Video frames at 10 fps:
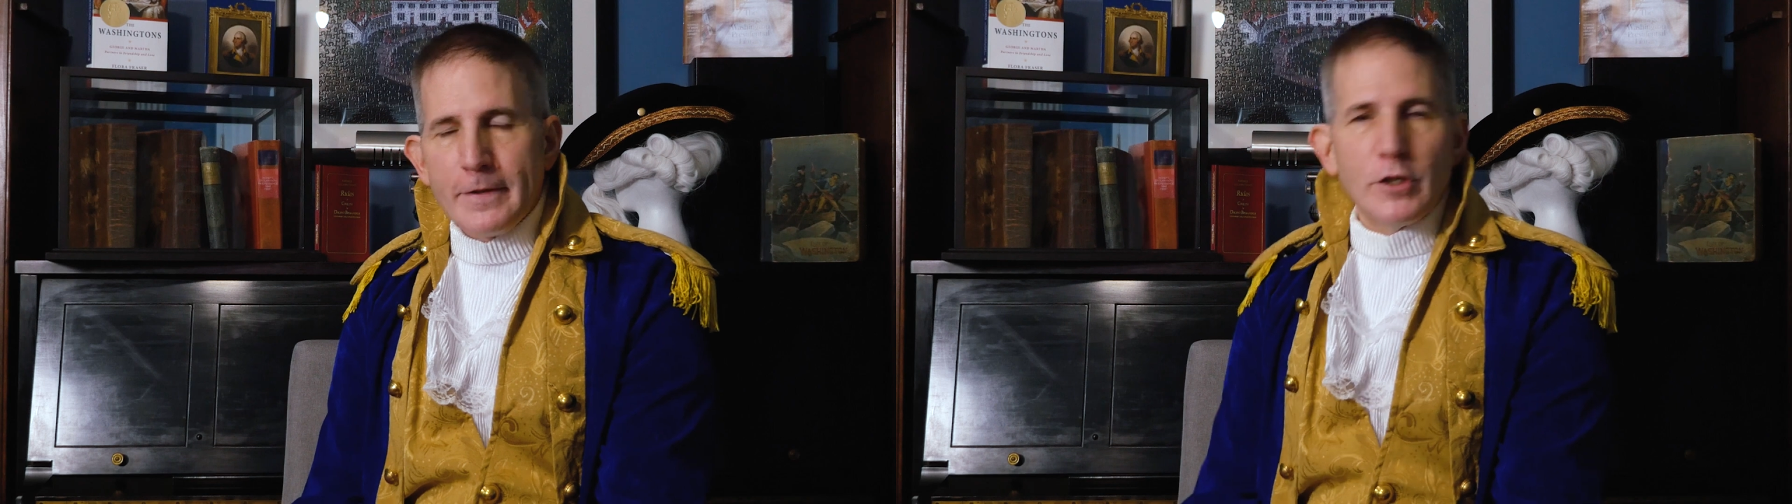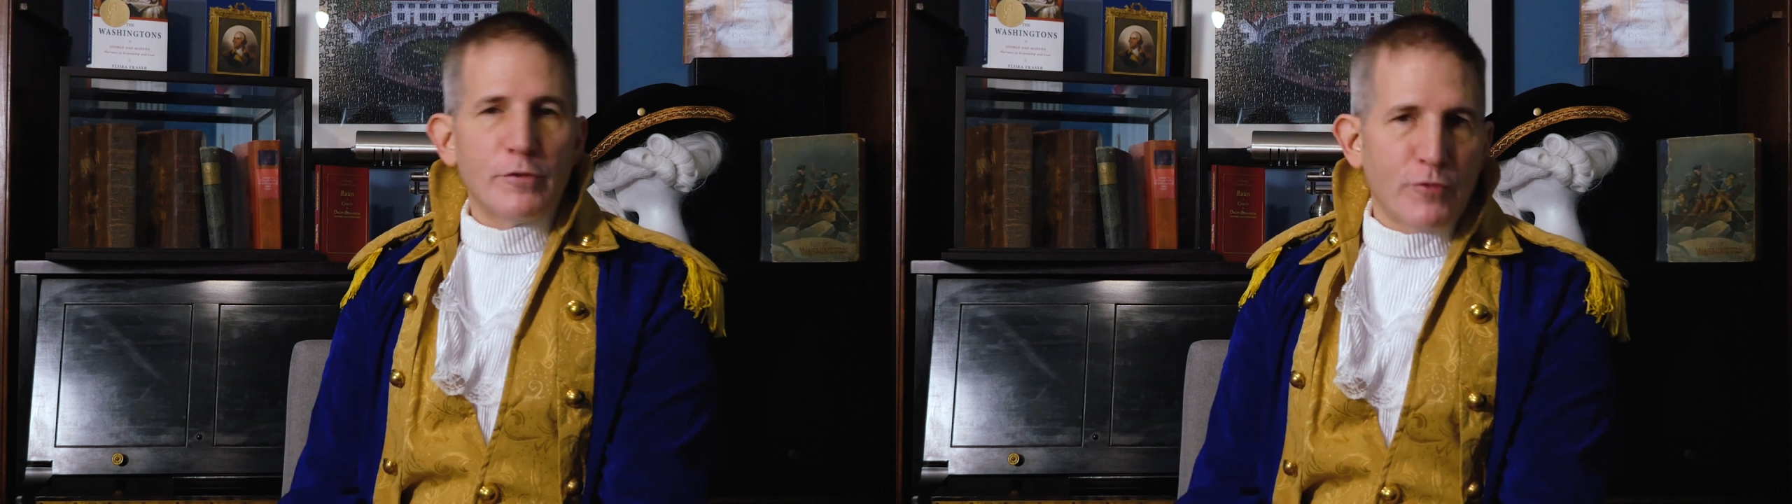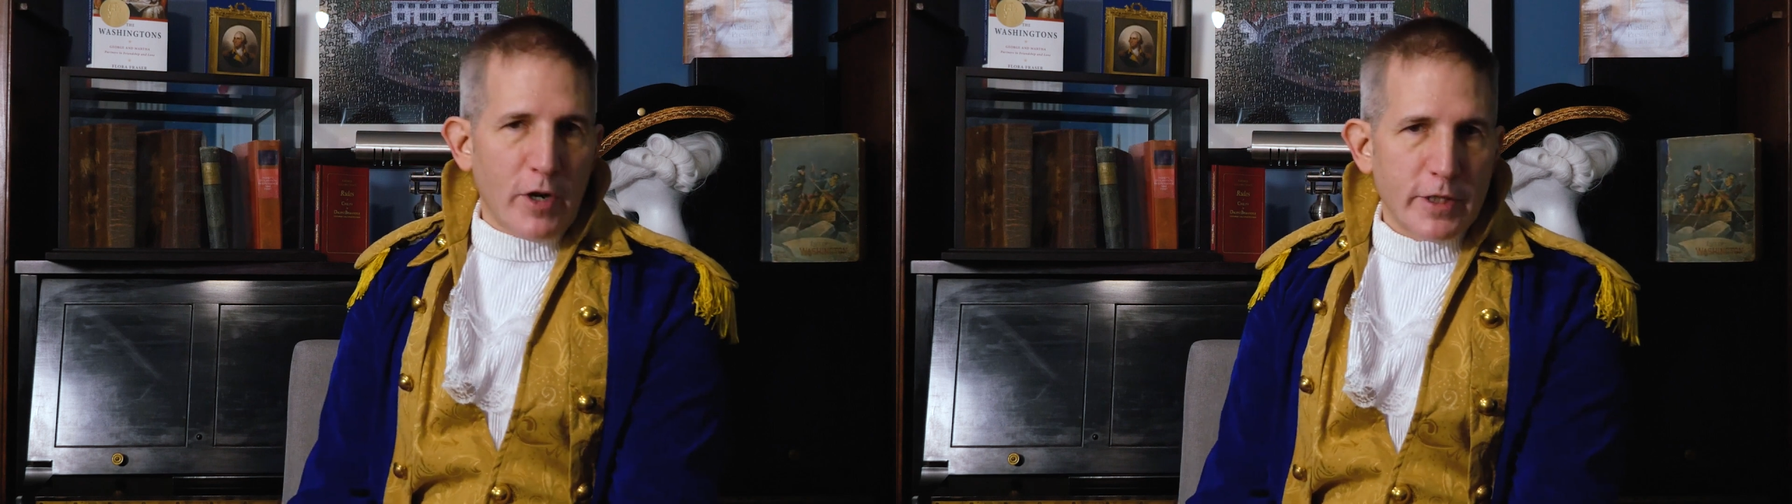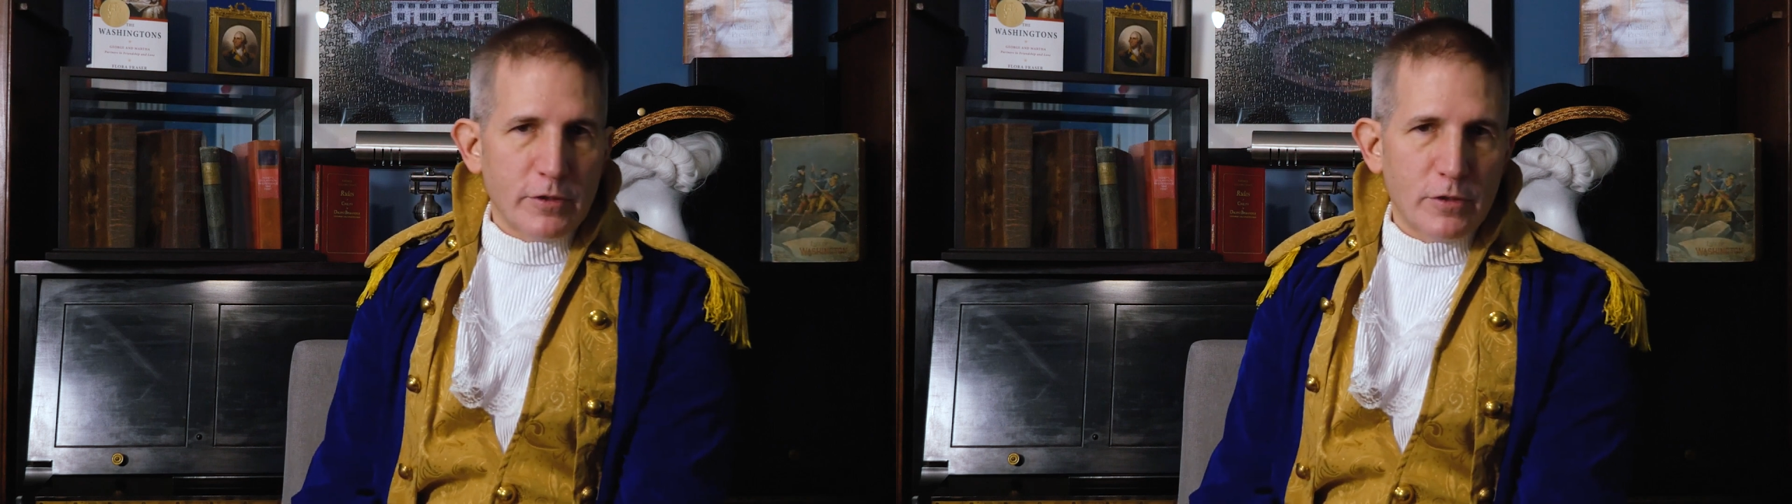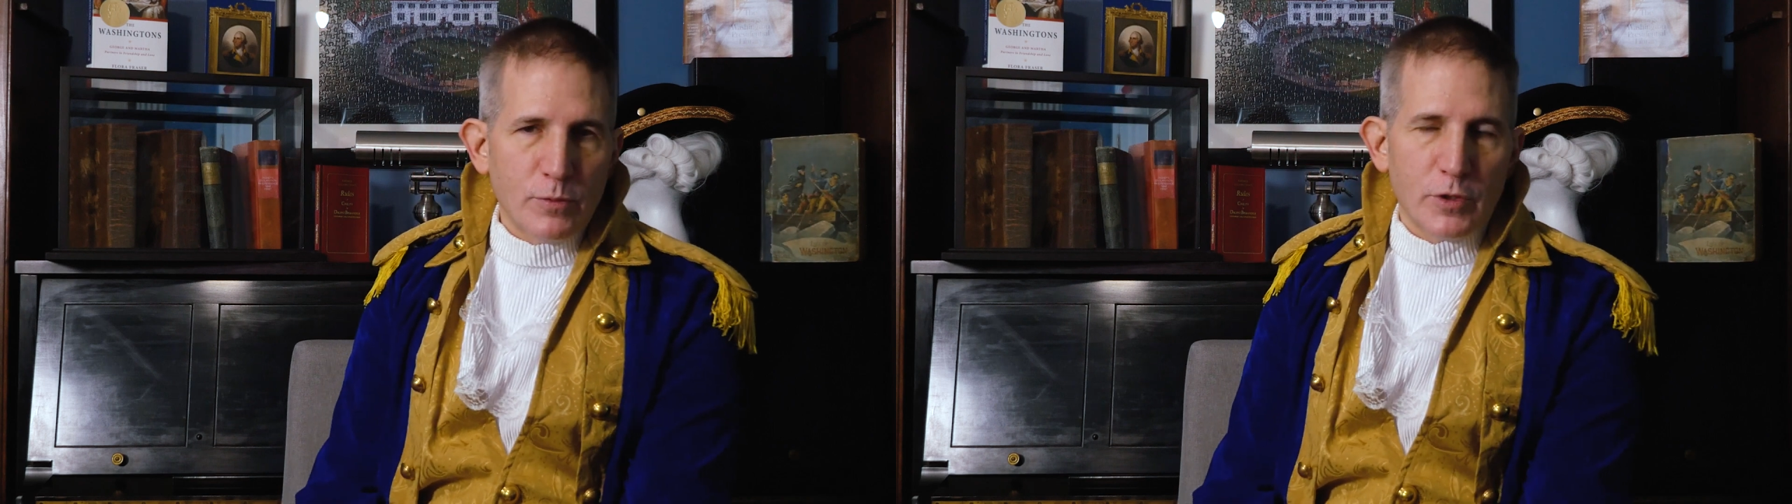good
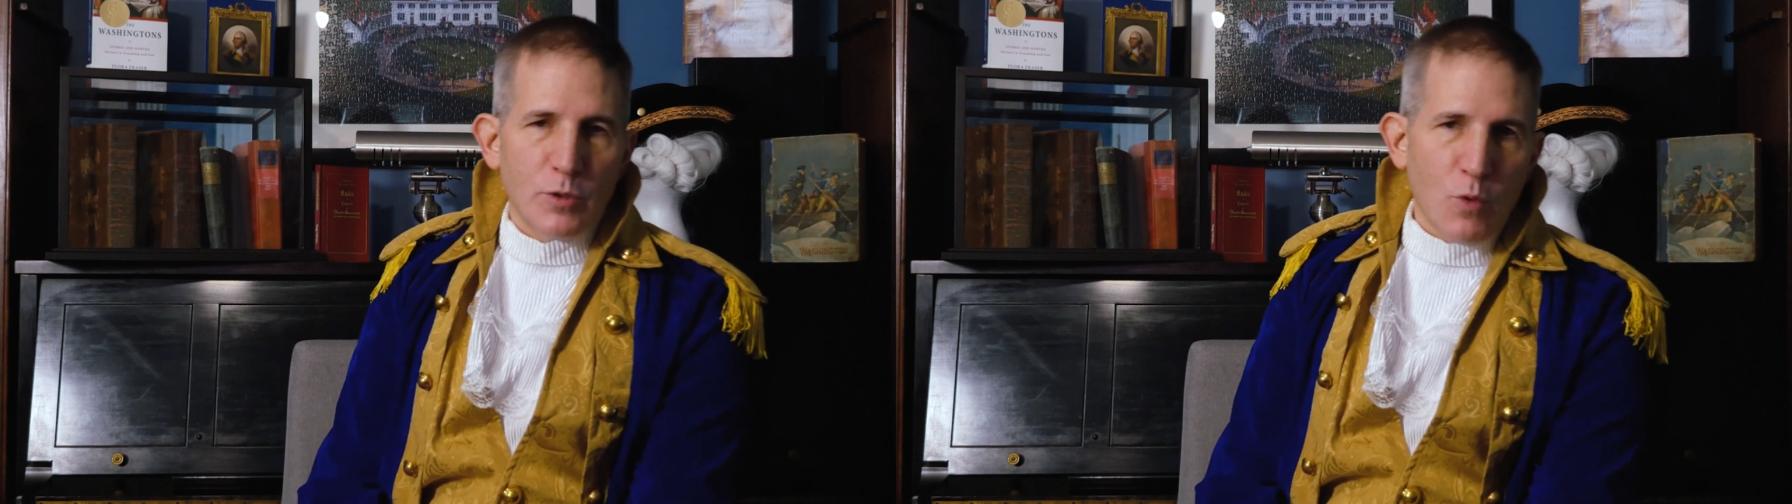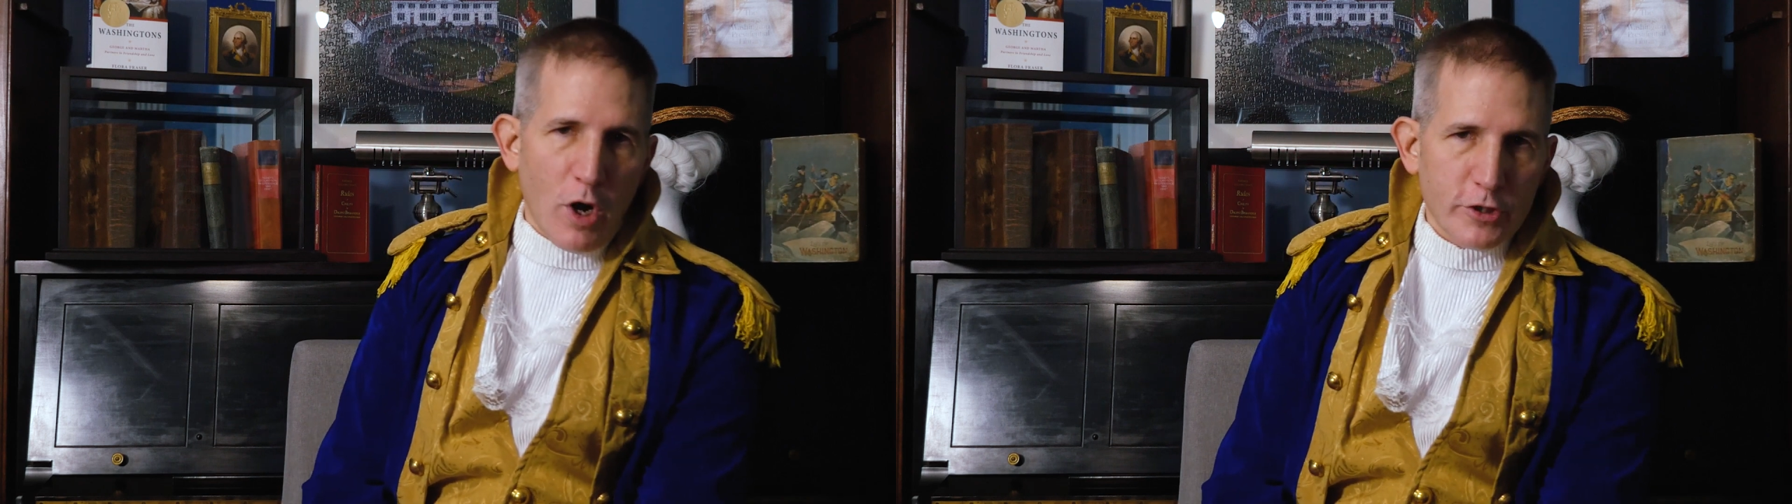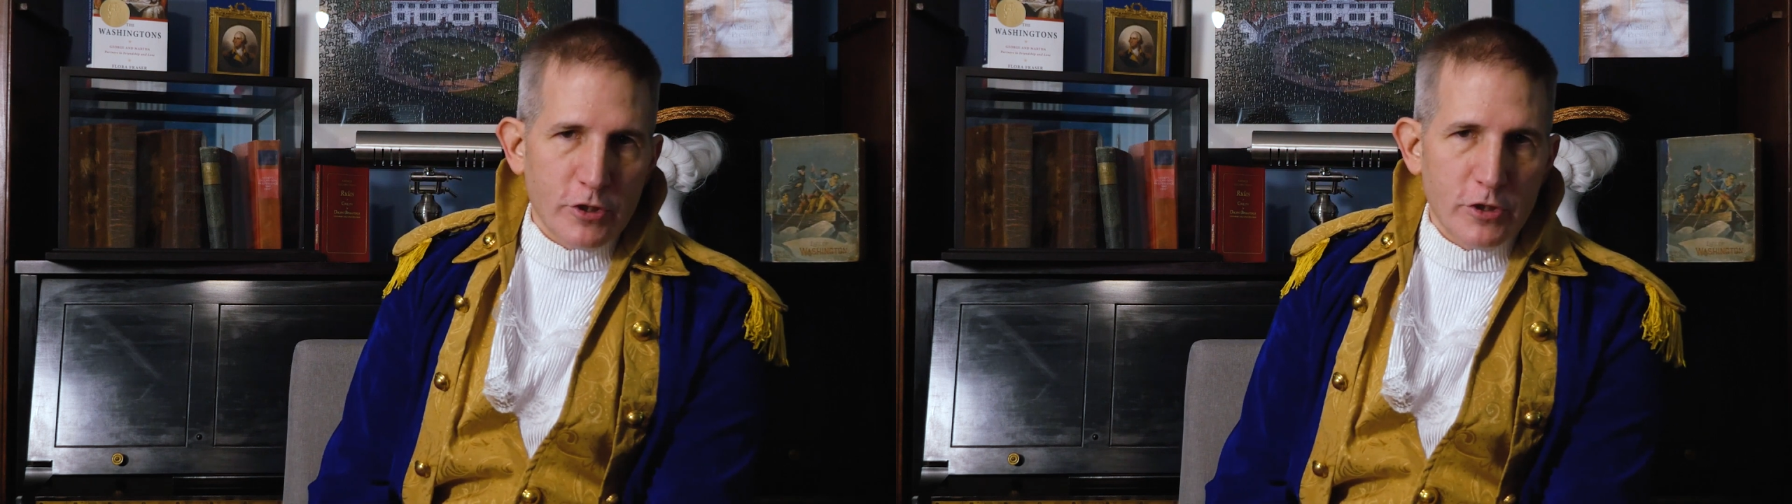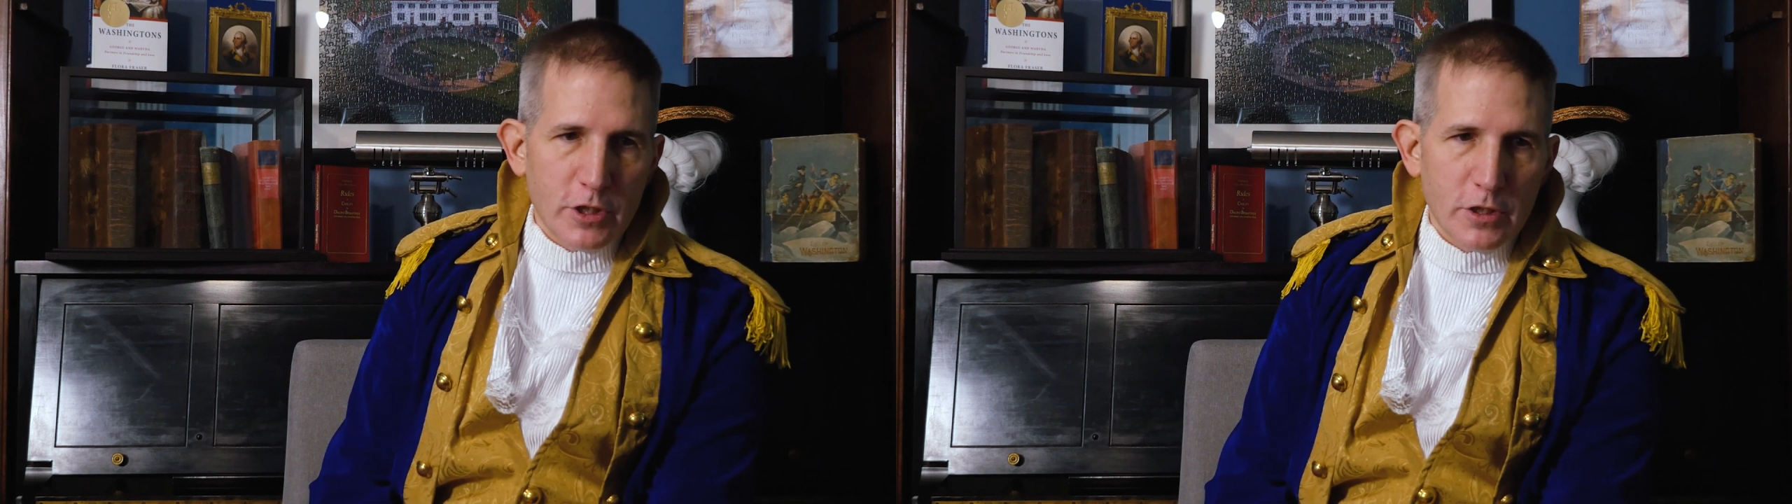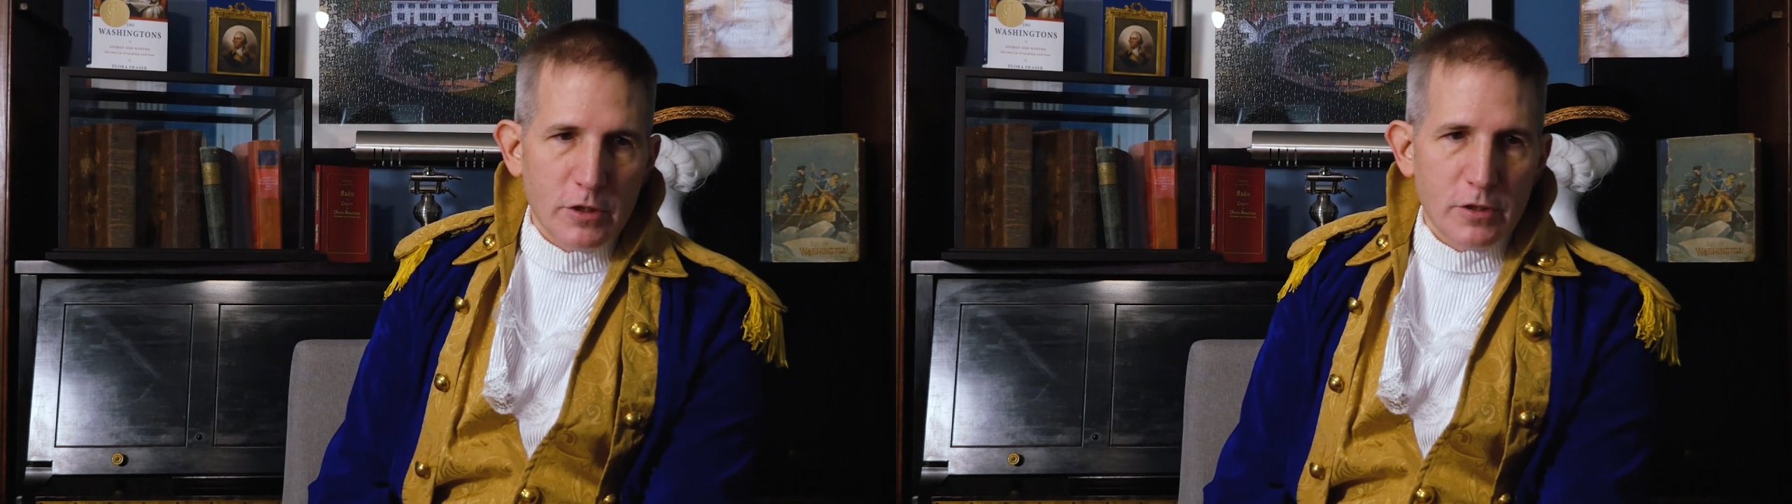friends with the
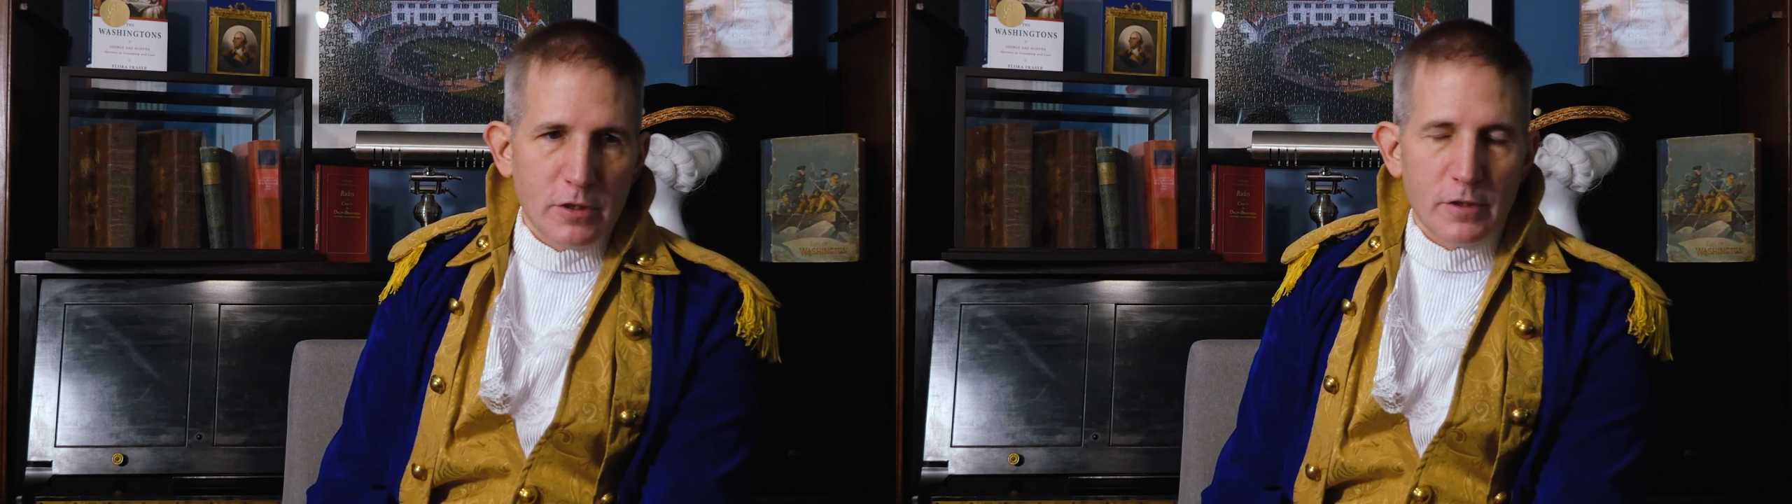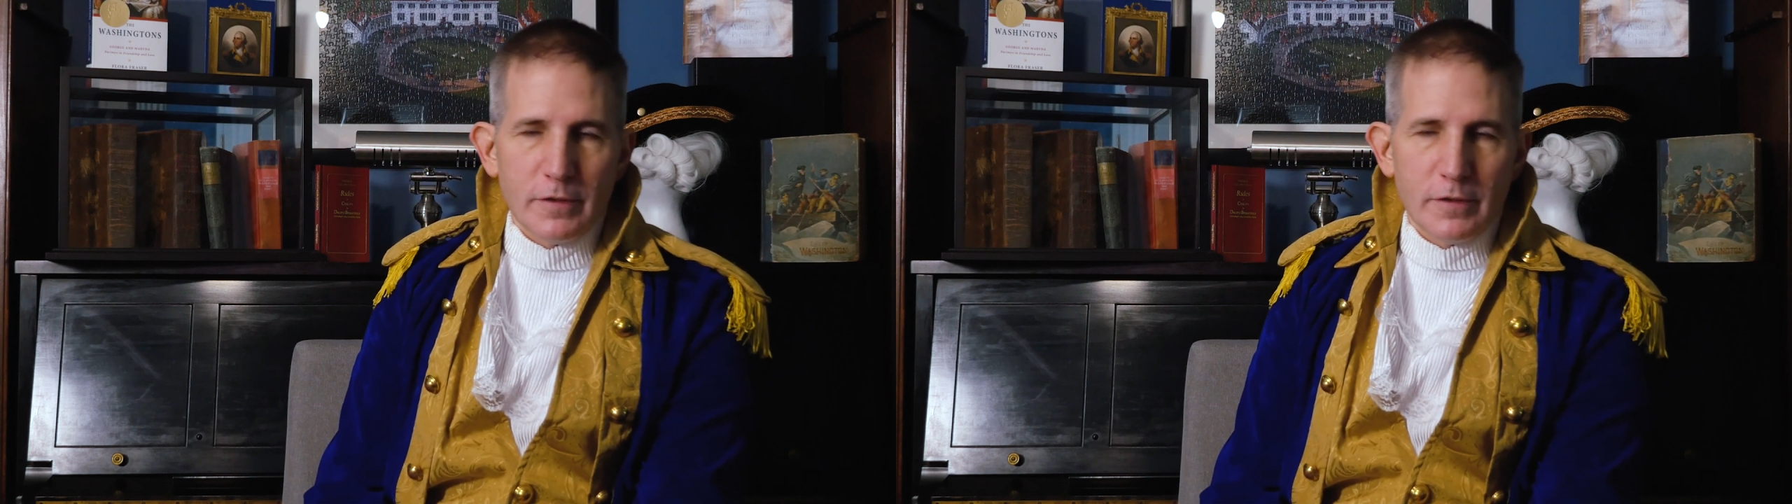Washingtons,